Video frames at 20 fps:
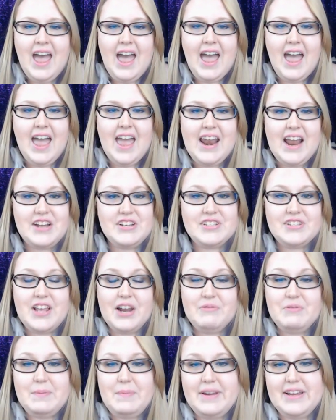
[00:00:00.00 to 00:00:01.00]
And I just thought
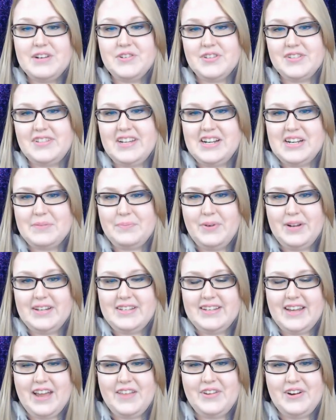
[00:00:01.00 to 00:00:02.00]
it would be interesting to put it
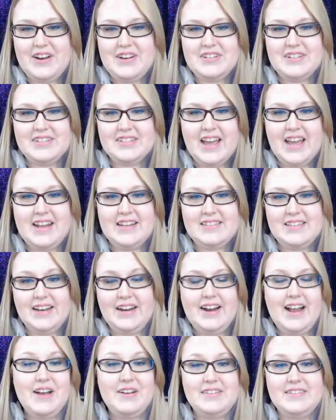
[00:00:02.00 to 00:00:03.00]
together and just kind of set
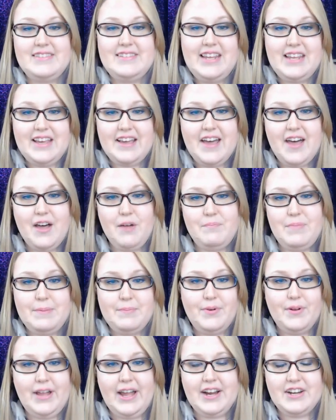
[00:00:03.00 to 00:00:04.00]
it out and see how
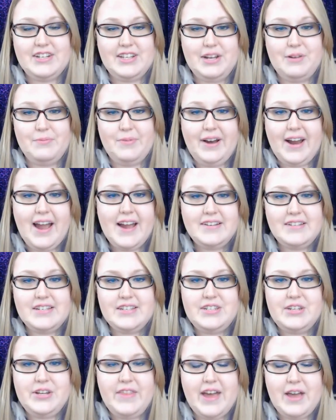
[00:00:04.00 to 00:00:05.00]
people actually reacted
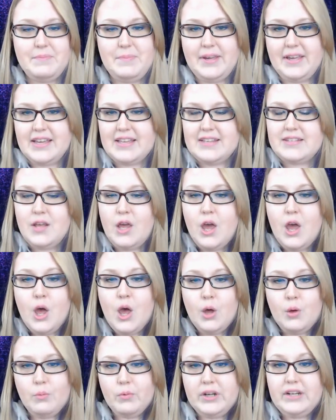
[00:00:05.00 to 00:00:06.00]
to that because
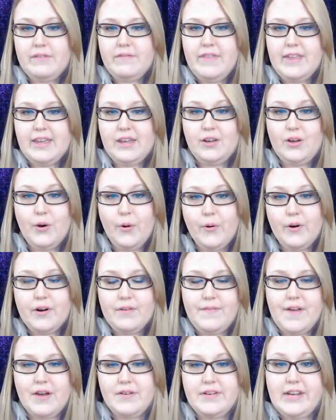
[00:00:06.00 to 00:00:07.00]
one of the core
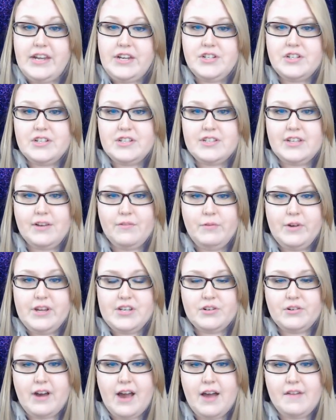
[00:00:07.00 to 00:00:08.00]
foundations of
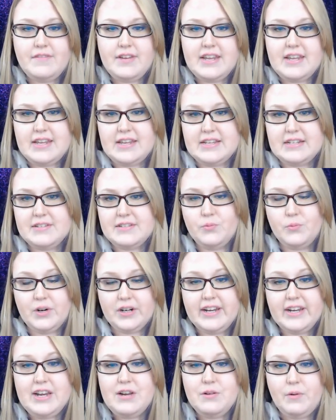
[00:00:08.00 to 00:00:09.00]
witchcraft is
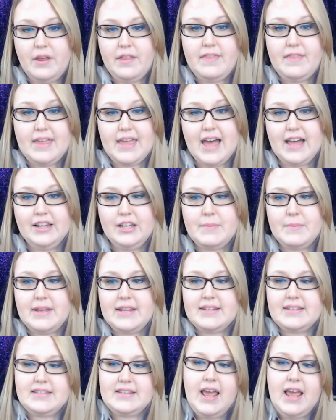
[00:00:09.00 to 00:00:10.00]
working with the
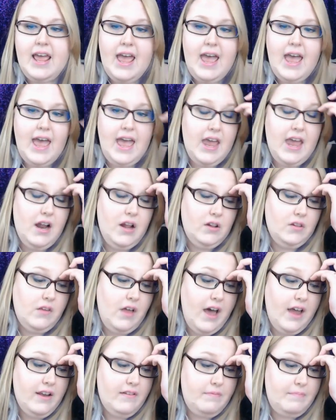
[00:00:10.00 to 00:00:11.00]
elements and a
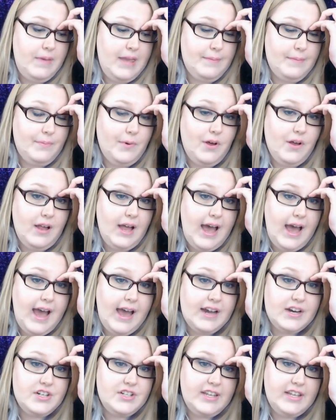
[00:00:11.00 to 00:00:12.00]
lot of people
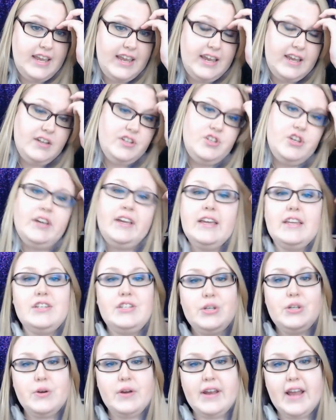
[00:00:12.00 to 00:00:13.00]
actually took it
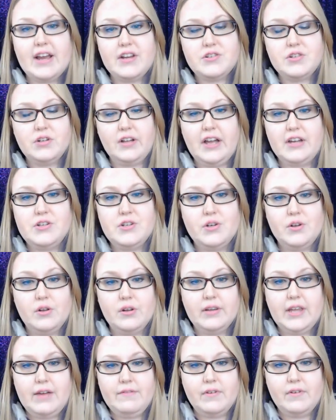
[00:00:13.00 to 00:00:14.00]
to an astrological
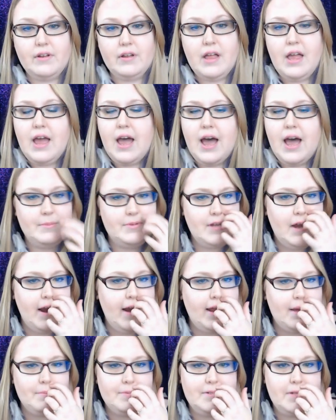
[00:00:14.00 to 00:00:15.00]
level. I'm sorry,
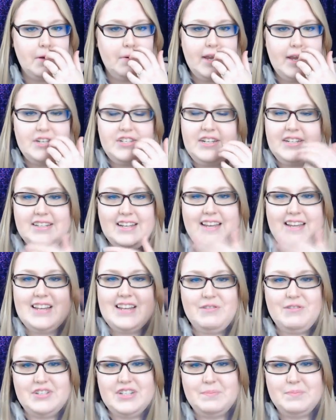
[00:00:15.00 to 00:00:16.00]
I'm so itchy because I
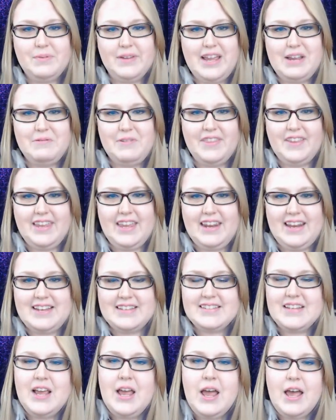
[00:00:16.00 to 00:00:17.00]
was just playing with the kitties.
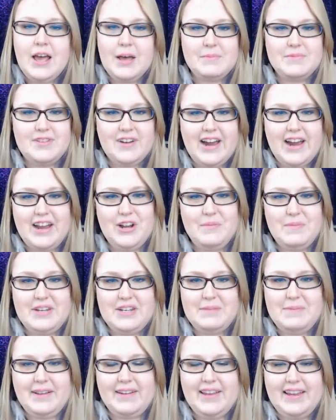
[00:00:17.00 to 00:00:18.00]
I'm sorry, I don't mean
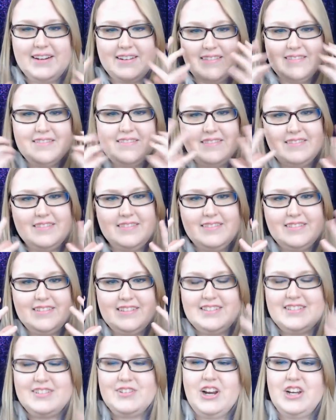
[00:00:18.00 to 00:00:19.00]
to be like
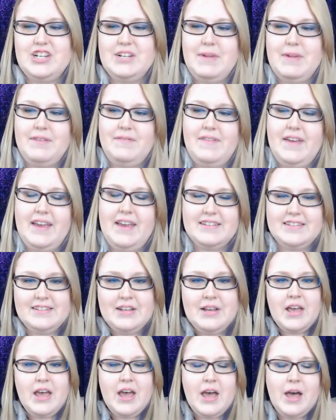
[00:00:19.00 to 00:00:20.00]
scratching my face.
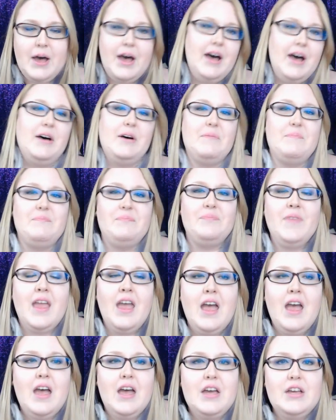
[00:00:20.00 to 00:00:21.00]
Um,
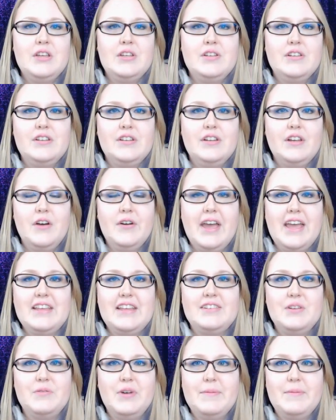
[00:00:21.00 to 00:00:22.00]
okay,
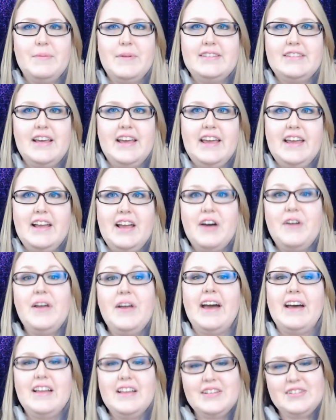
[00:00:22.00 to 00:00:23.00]
so what am I saying? Oh,
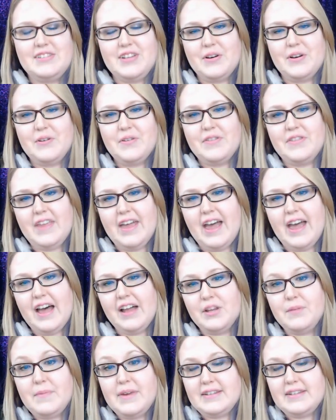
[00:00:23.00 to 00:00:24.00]
yeah. So the
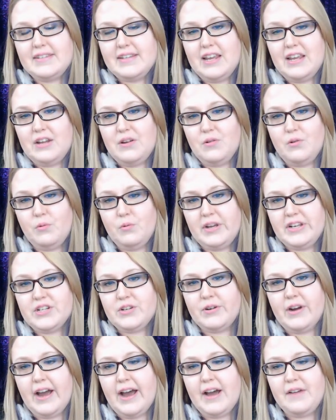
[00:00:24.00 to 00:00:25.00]
elements in
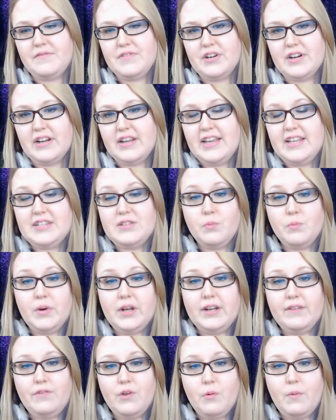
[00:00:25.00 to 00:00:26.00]
witchcraft are, it's one
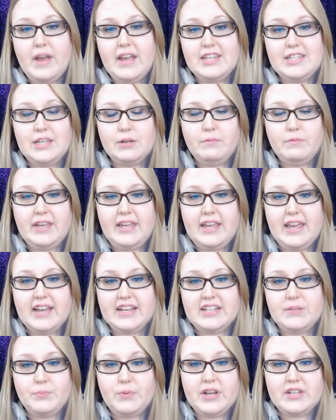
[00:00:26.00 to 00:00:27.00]
of the ways that we
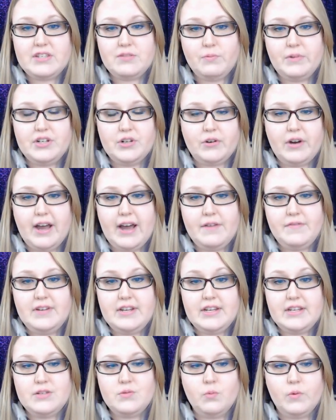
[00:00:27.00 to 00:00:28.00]
express witchcraft
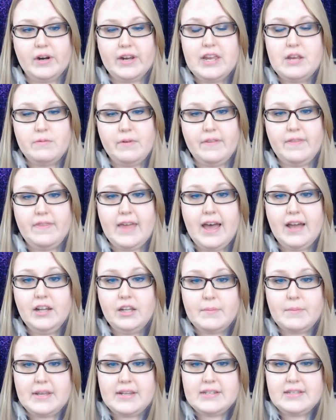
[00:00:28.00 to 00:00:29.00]
is working with the
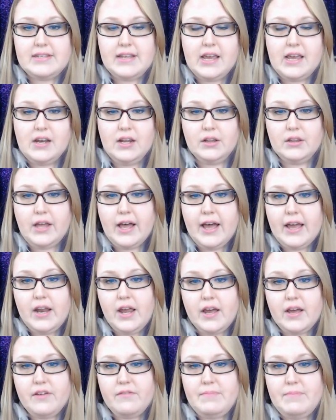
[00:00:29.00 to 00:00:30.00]
elements. And a lot
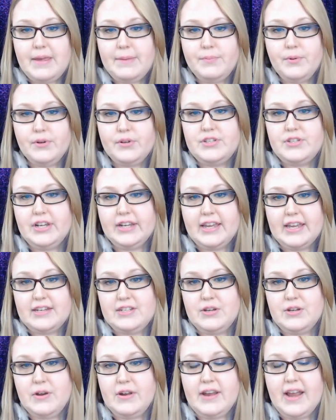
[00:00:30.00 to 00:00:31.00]
of people took it
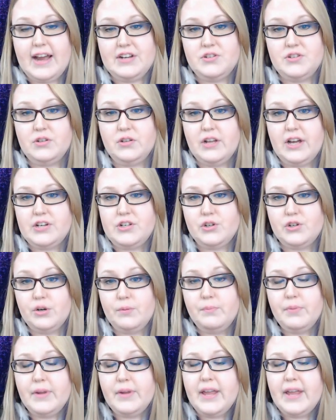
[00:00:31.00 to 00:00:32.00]
to an astrological
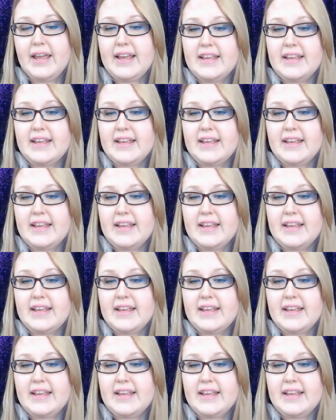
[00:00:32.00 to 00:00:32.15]
place,